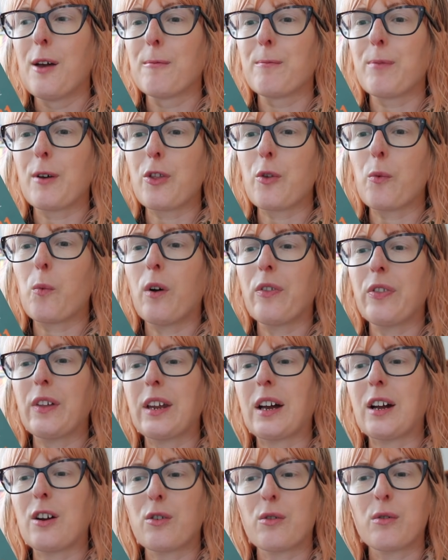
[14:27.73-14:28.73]
but the one that
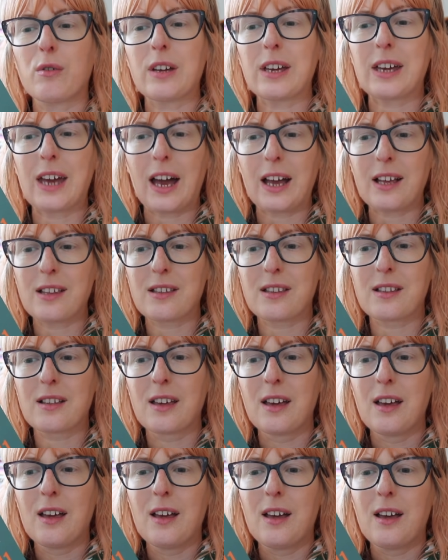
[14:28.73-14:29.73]
I had already guessed
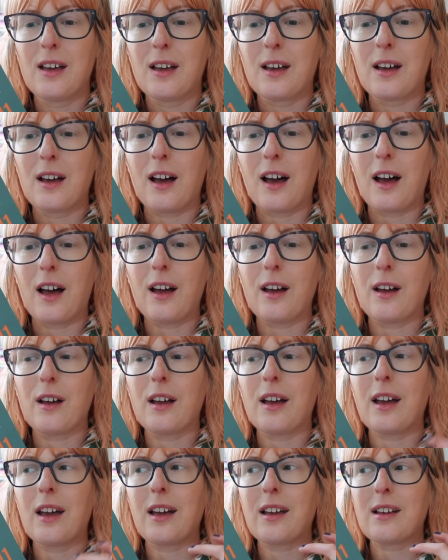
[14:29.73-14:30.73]

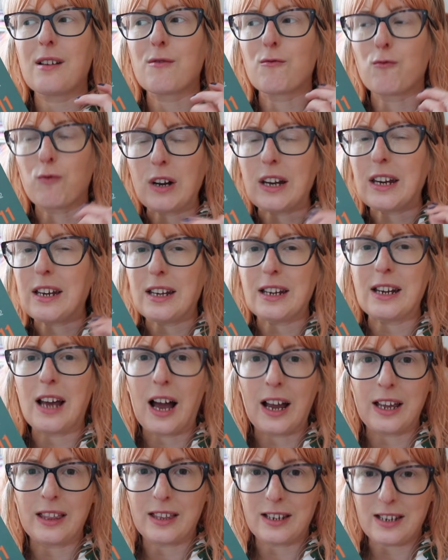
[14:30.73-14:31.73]
really did
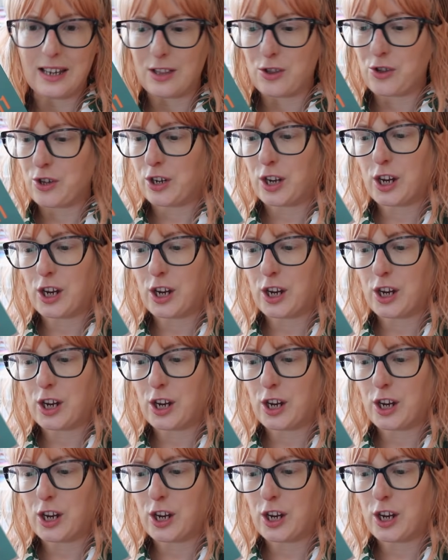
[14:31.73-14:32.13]
heighten the tension.